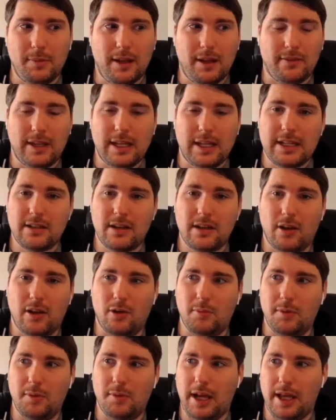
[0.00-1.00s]
have kids at
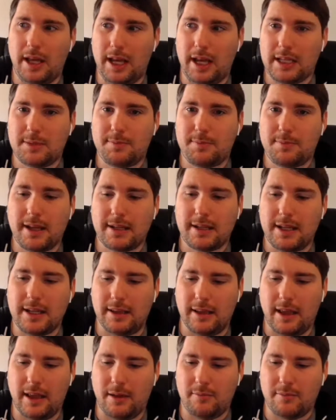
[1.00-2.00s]
home, and, and expecting
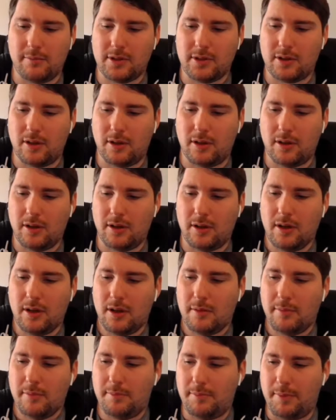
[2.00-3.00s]
them to
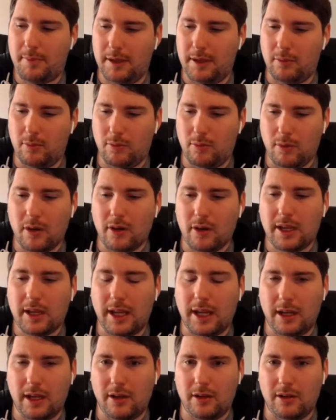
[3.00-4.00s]
be
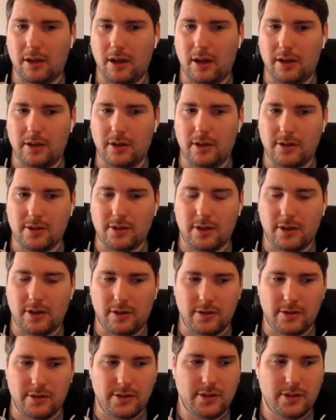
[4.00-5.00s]
working and, and as,
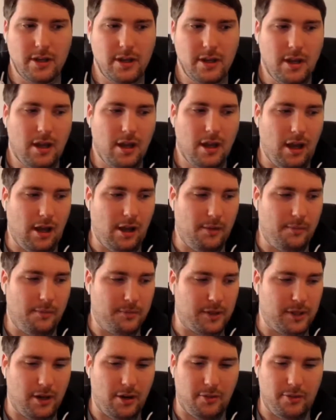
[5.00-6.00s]
as um,
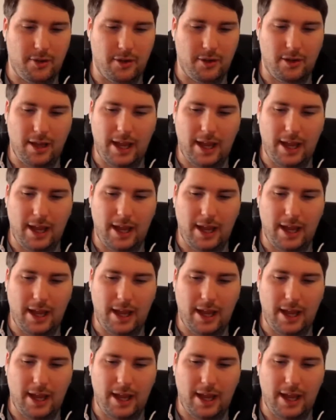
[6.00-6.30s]
you know, the